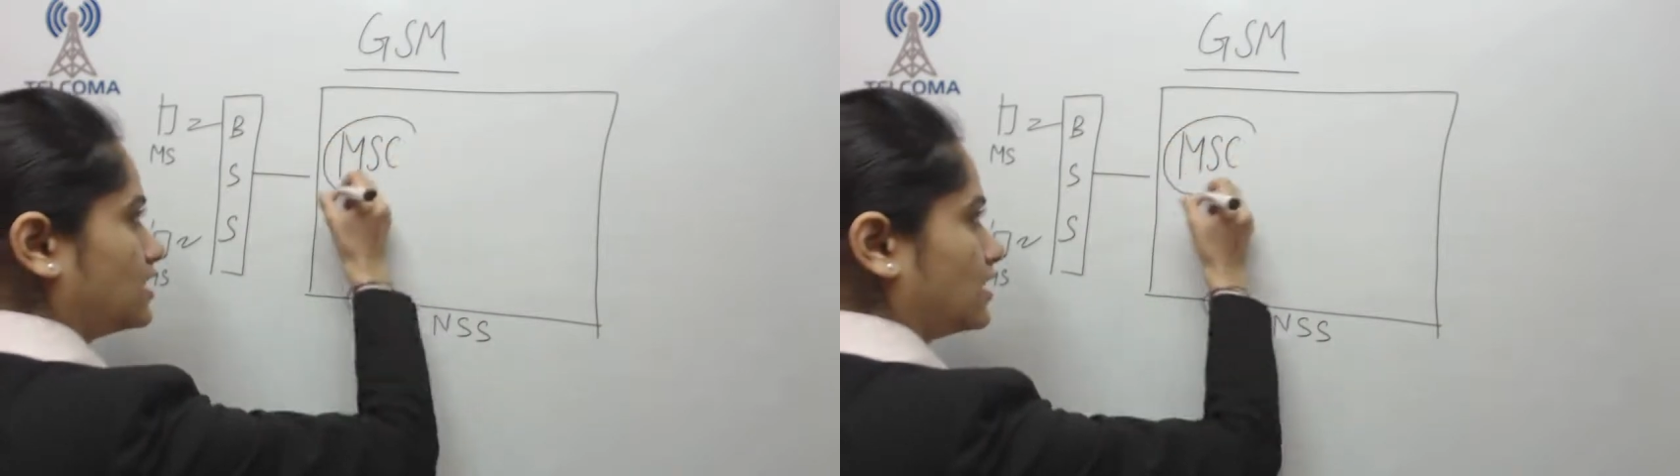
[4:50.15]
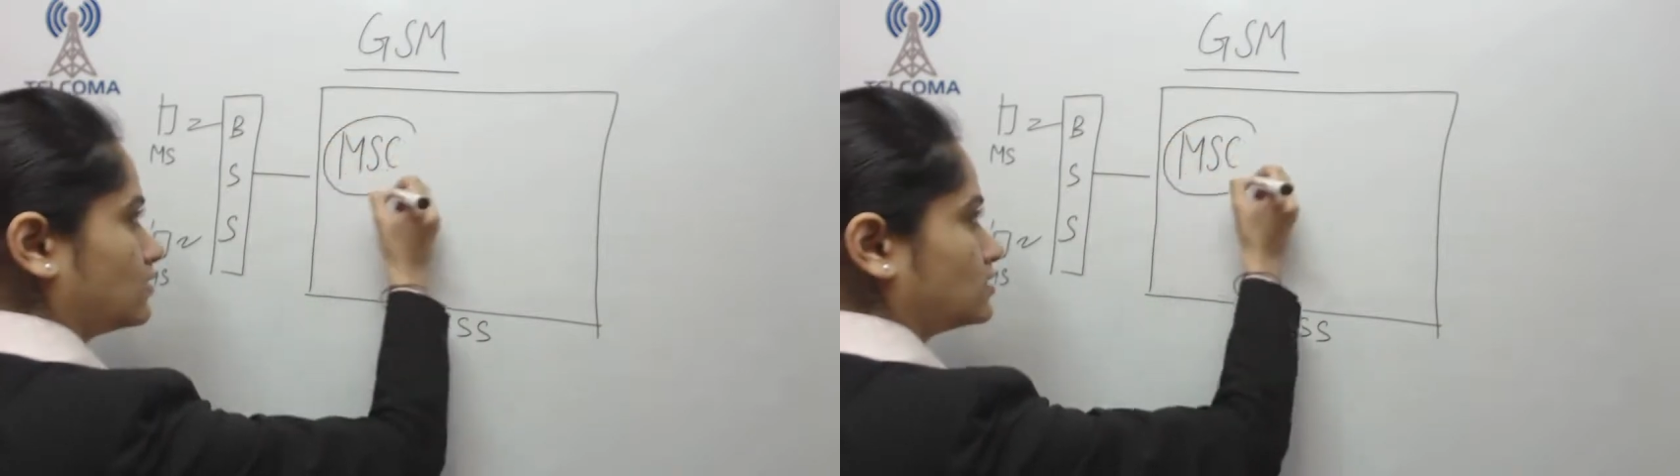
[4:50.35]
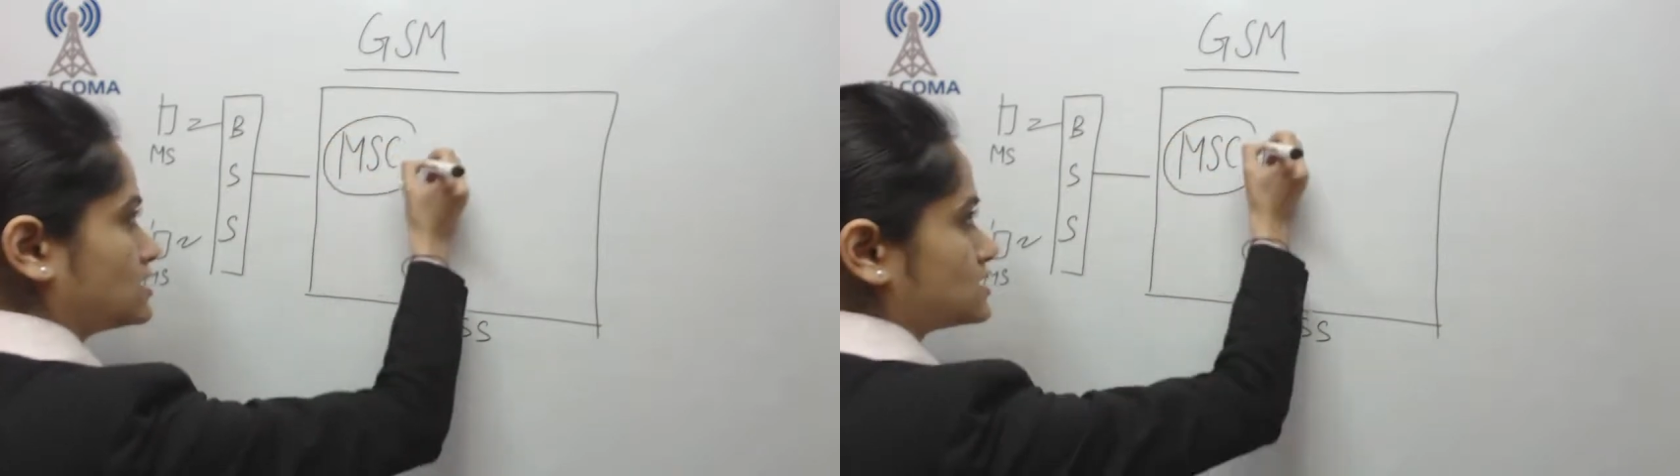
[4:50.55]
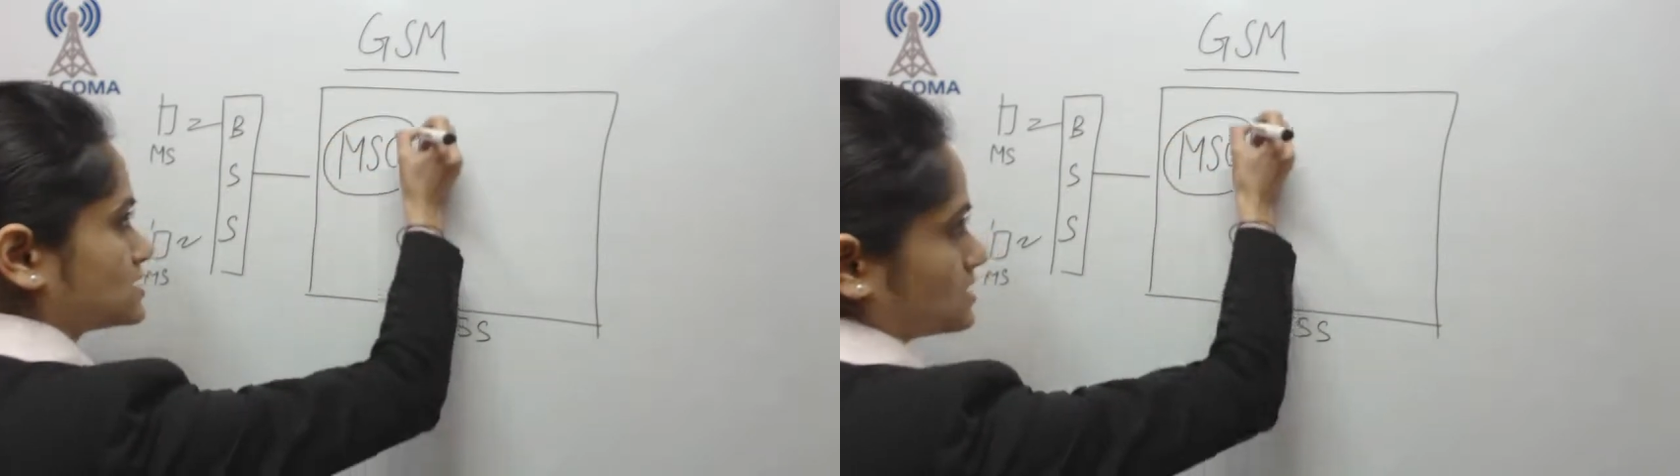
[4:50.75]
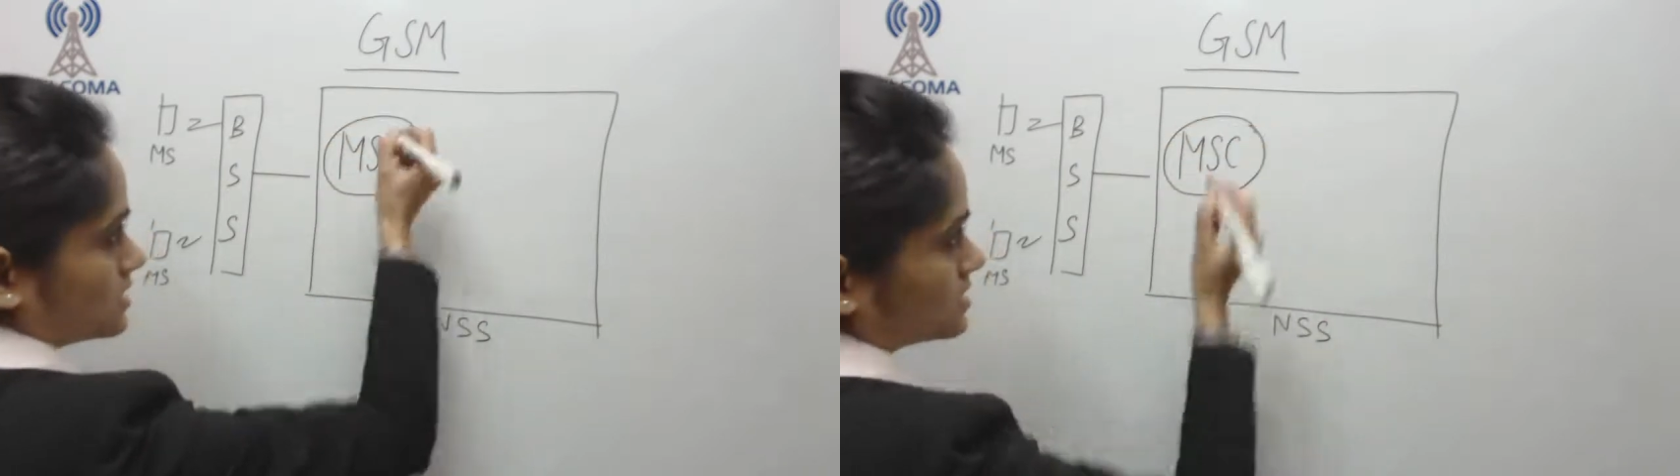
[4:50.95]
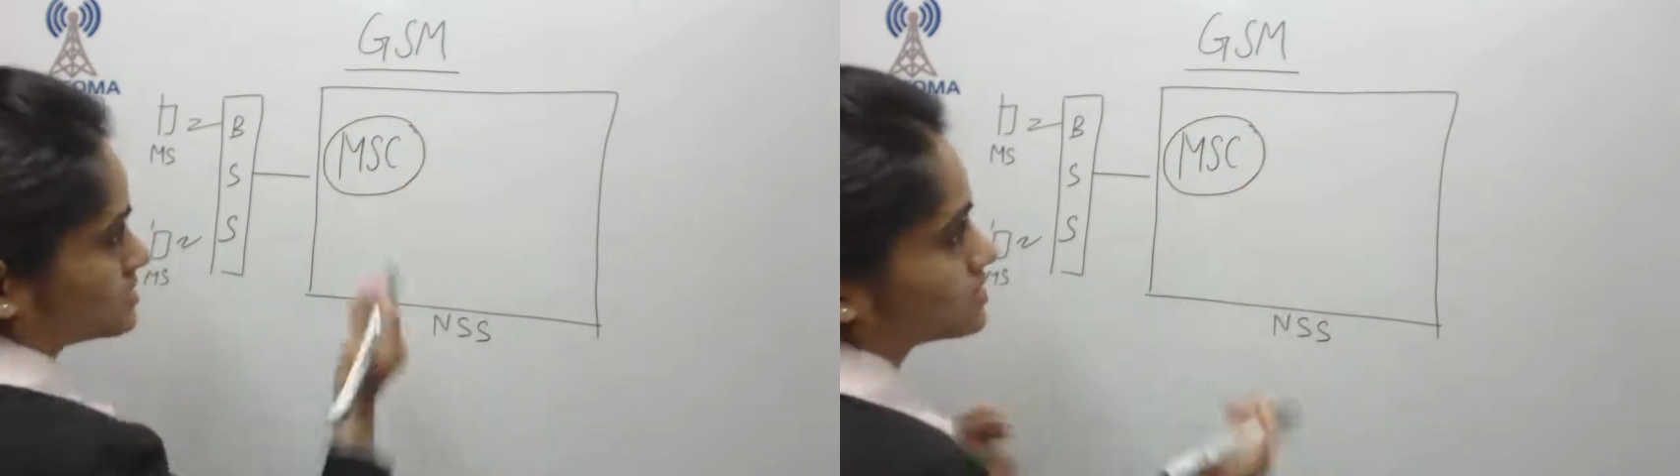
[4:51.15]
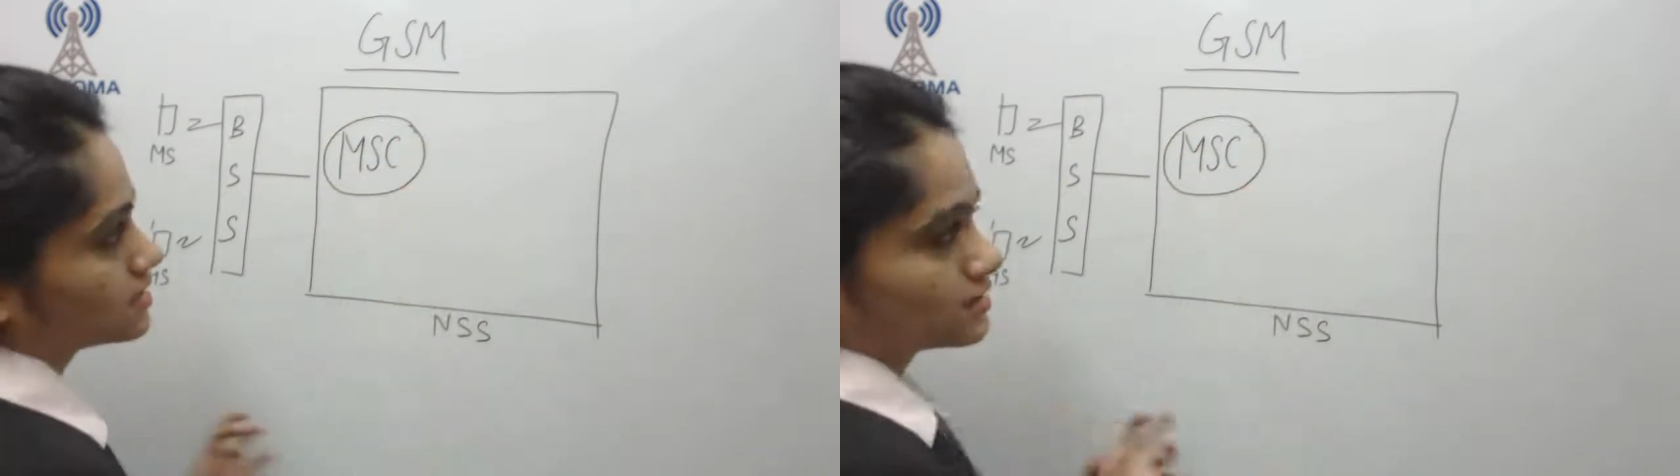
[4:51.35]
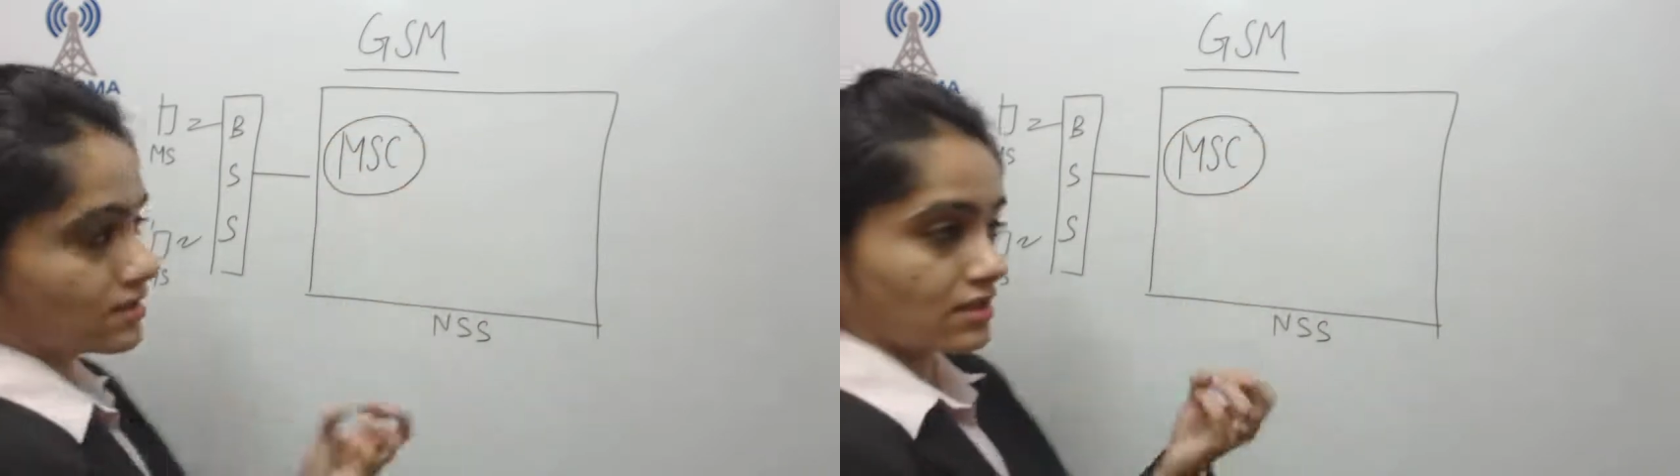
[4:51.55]
Now this is
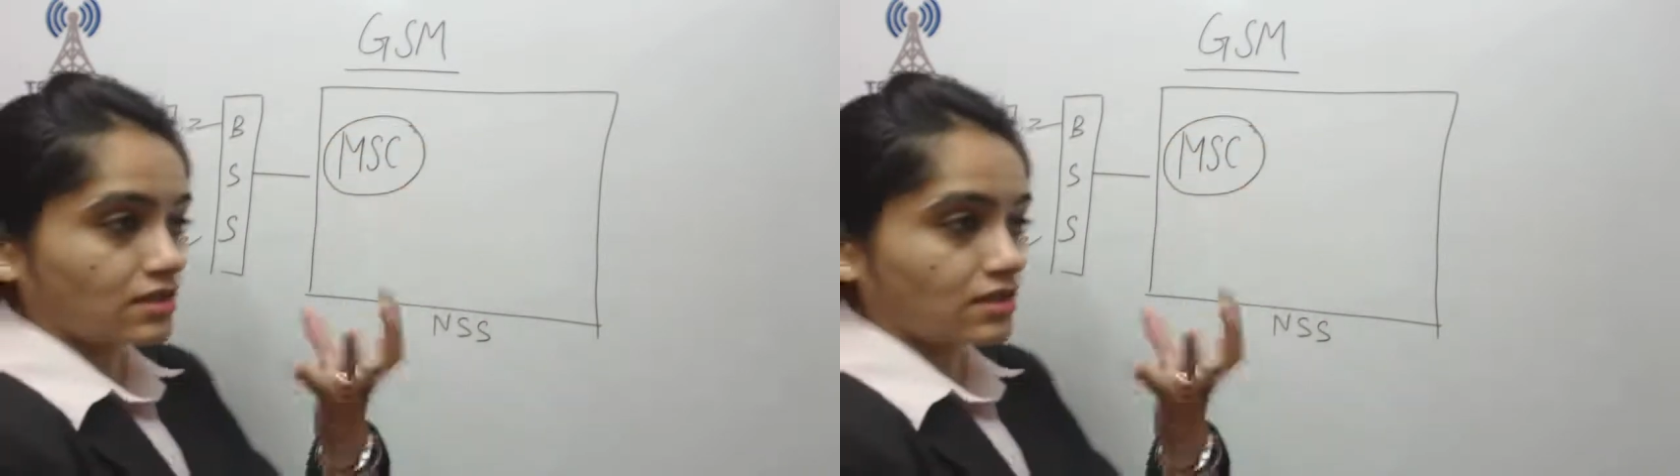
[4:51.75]
the